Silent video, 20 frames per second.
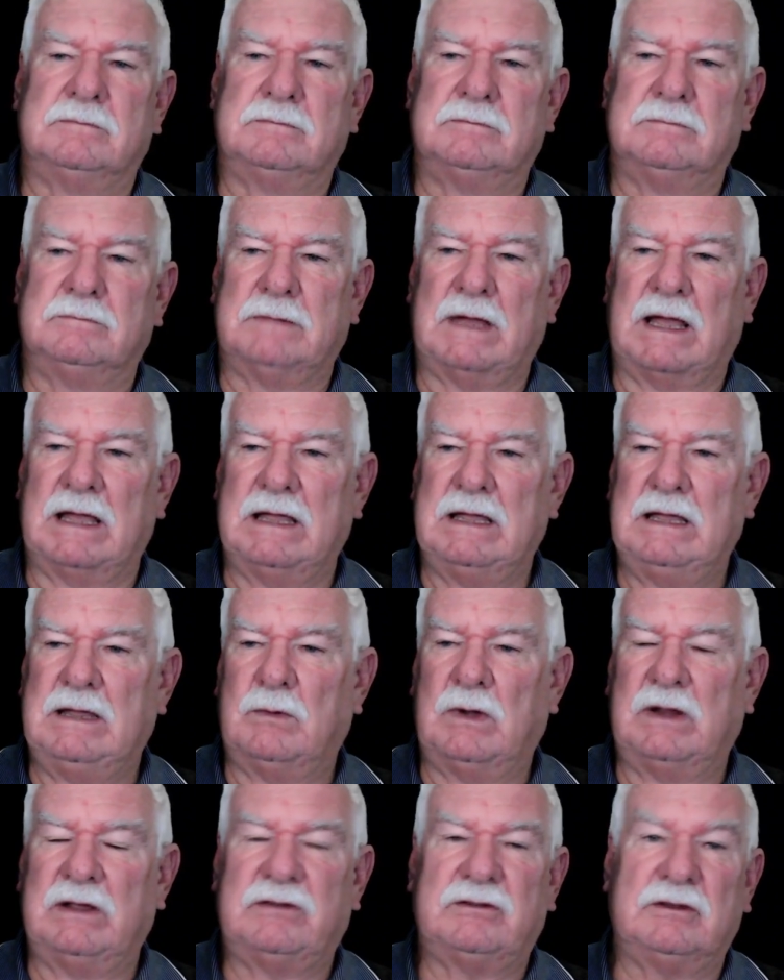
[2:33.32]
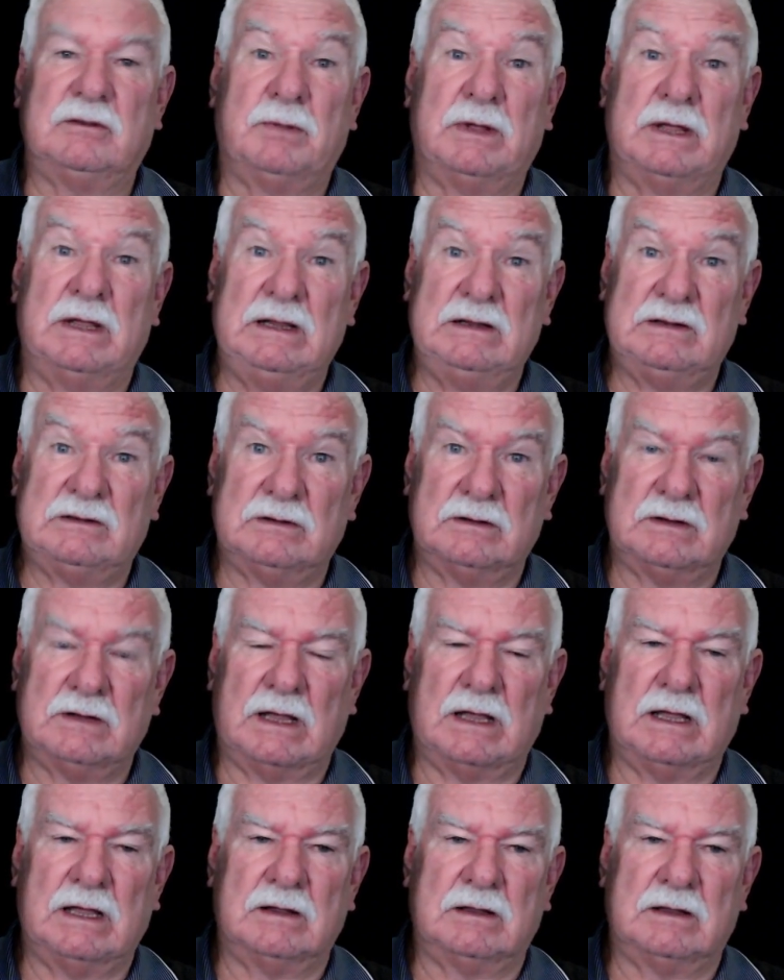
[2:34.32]
May he rest in peace.
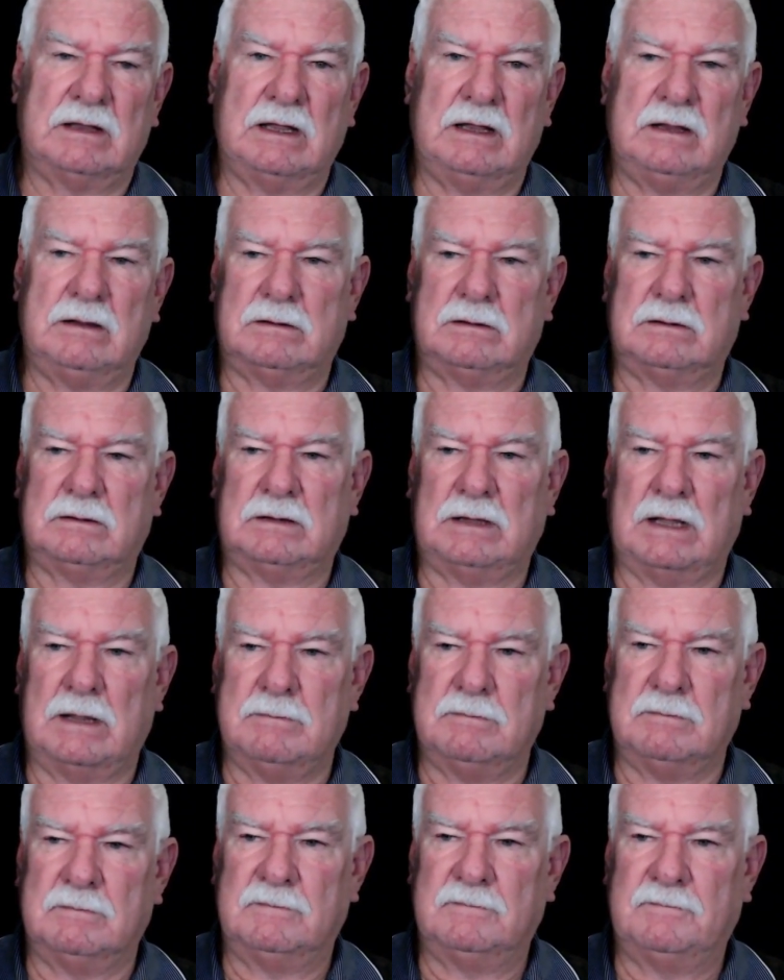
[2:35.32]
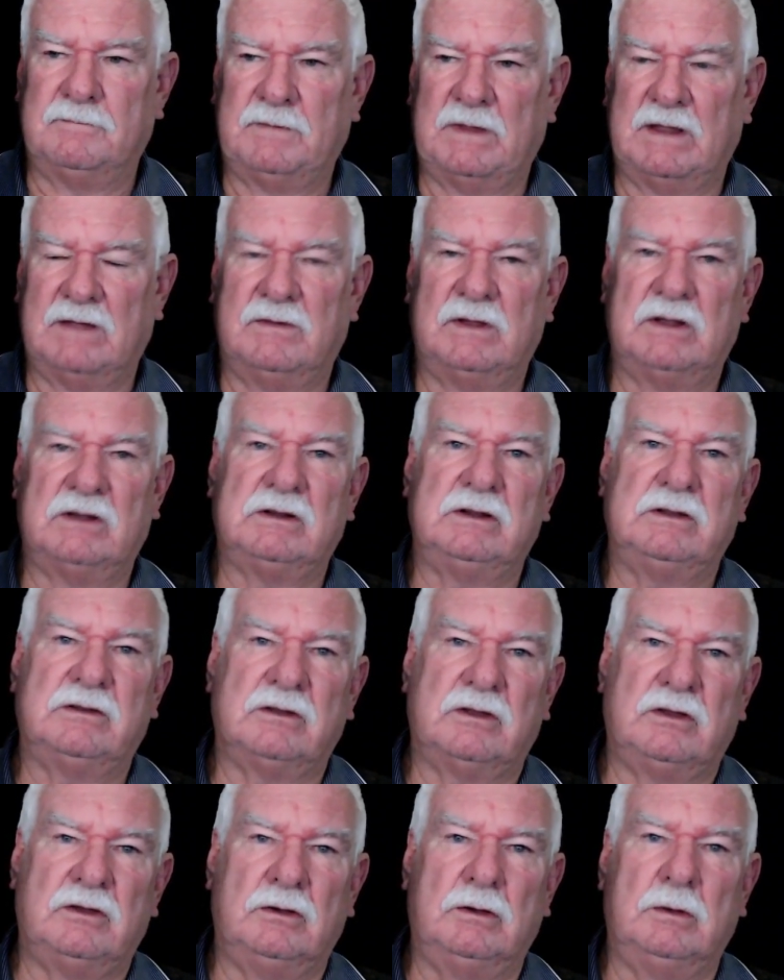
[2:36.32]
Keith eventually
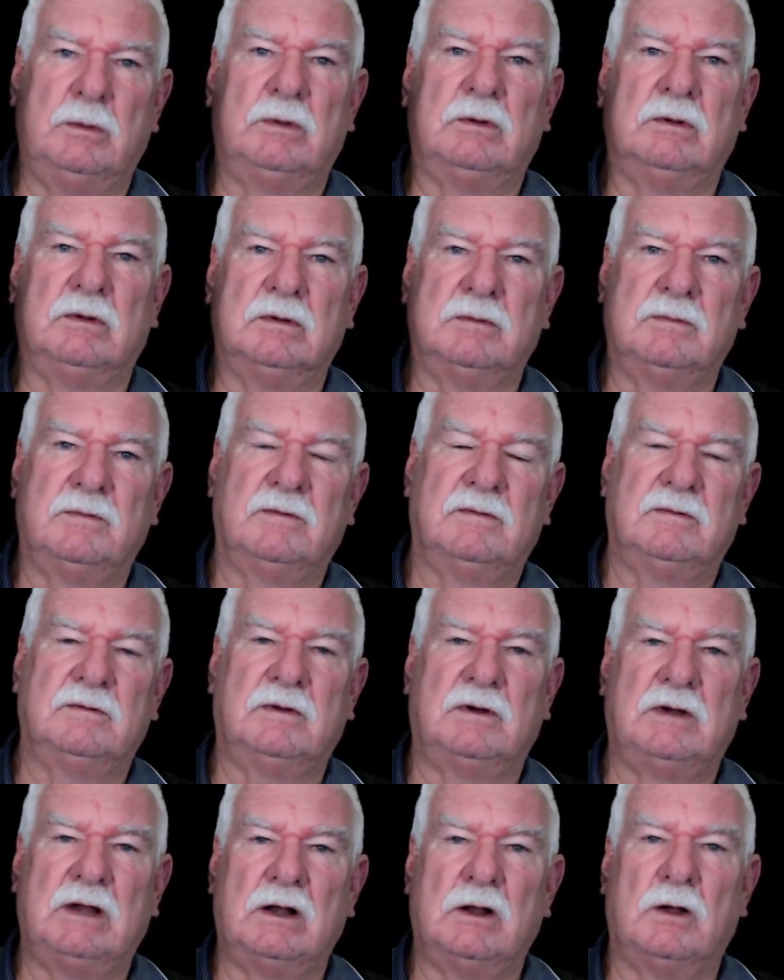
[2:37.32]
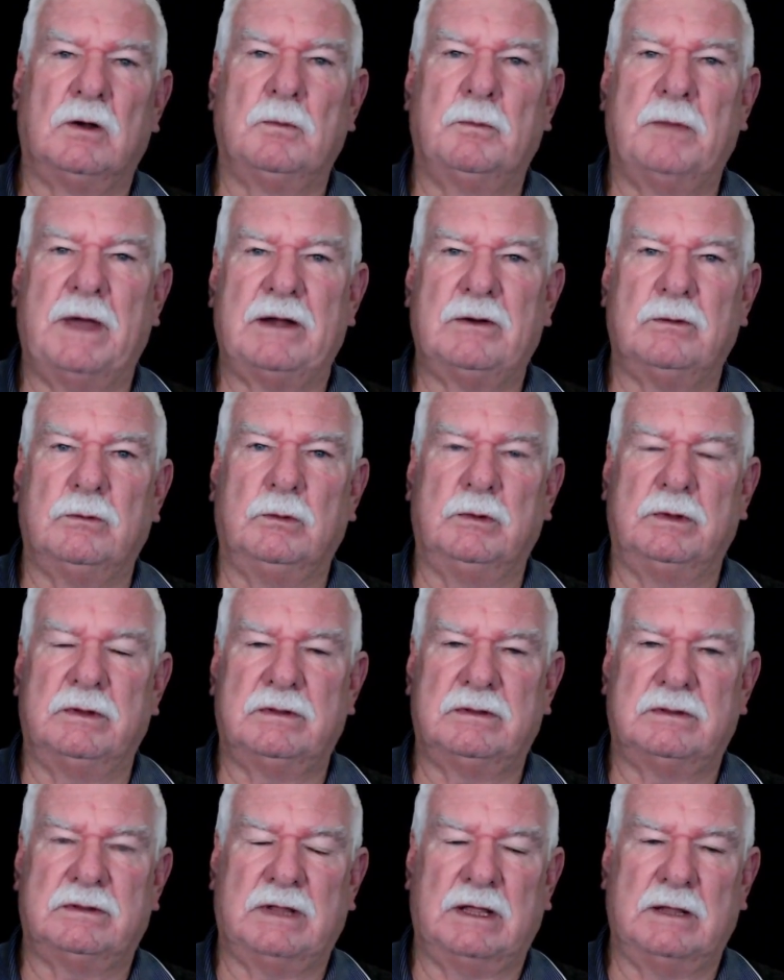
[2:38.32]
succumbed to a very long battle
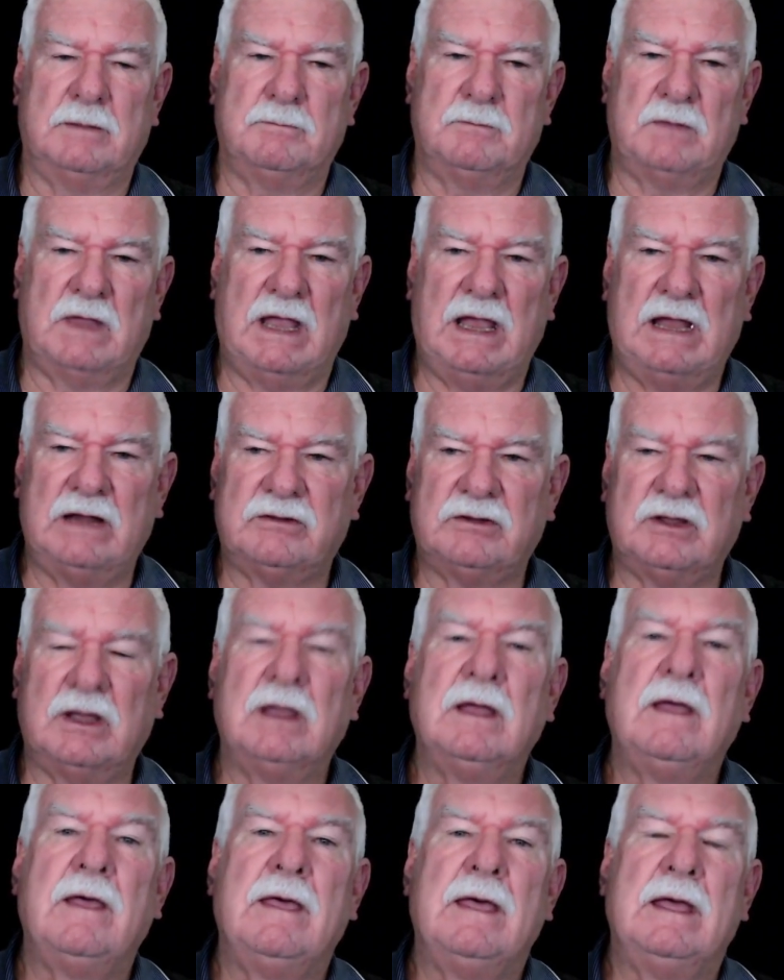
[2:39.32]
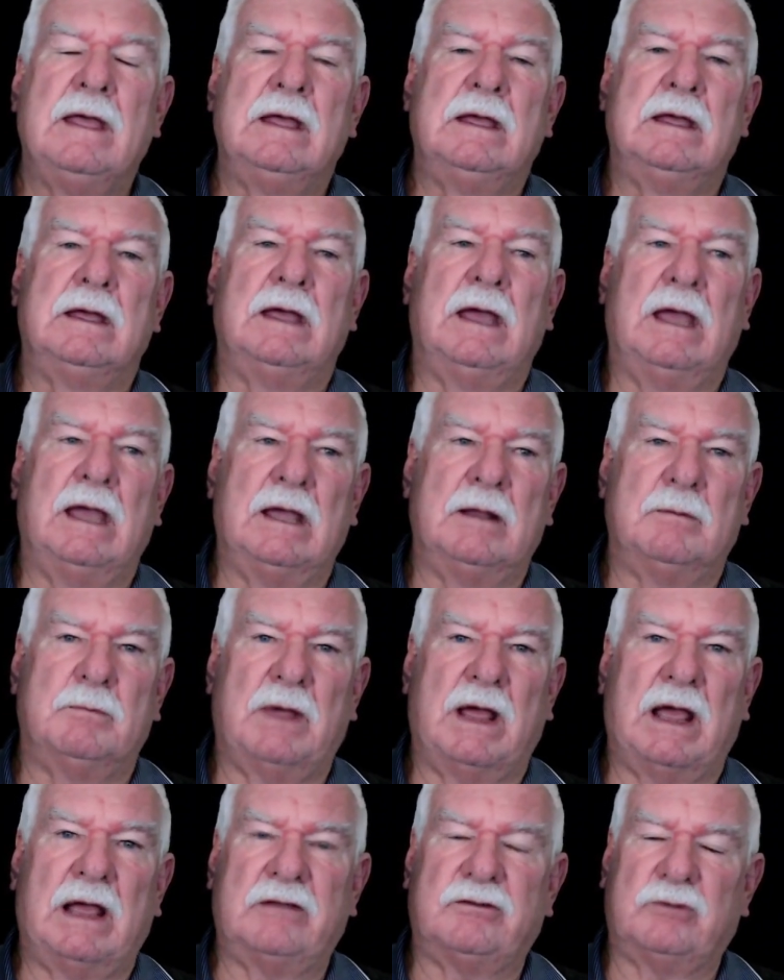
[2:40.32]
with cancer and
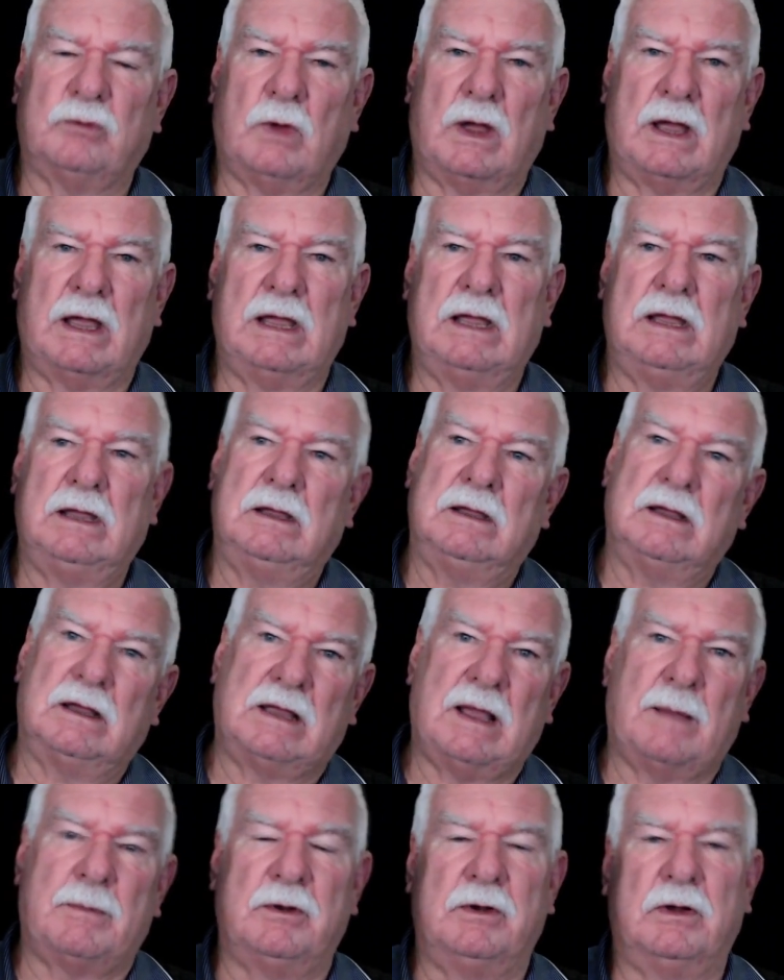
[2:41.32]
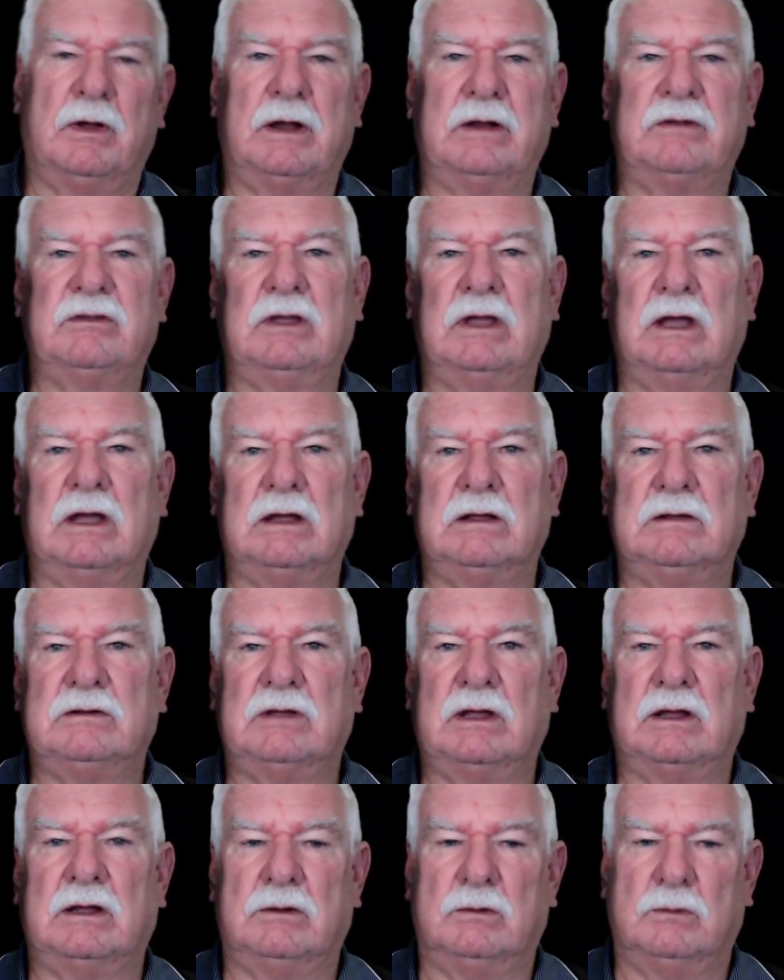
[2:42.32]
passed away a couple of nights ago.
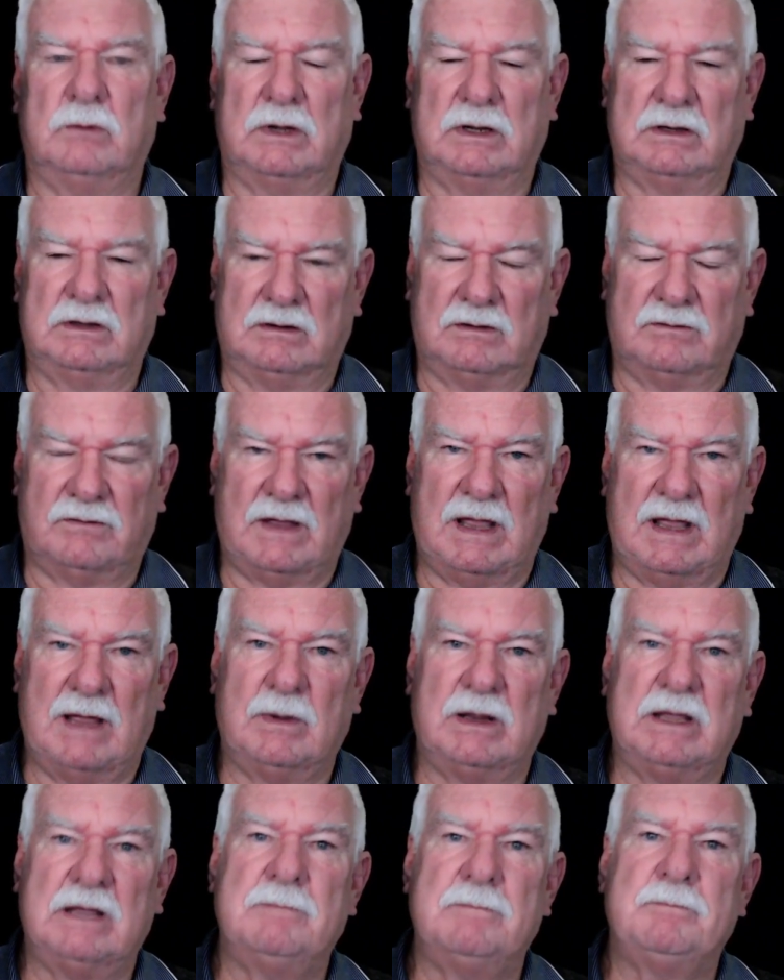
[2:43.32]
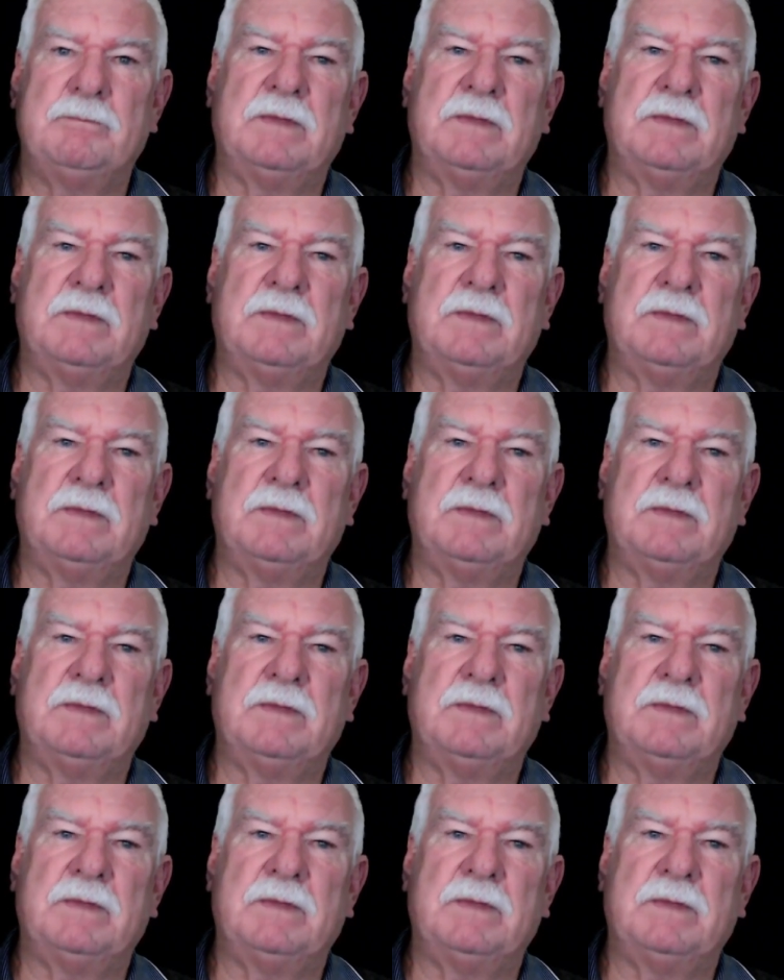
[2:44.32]
So to the family,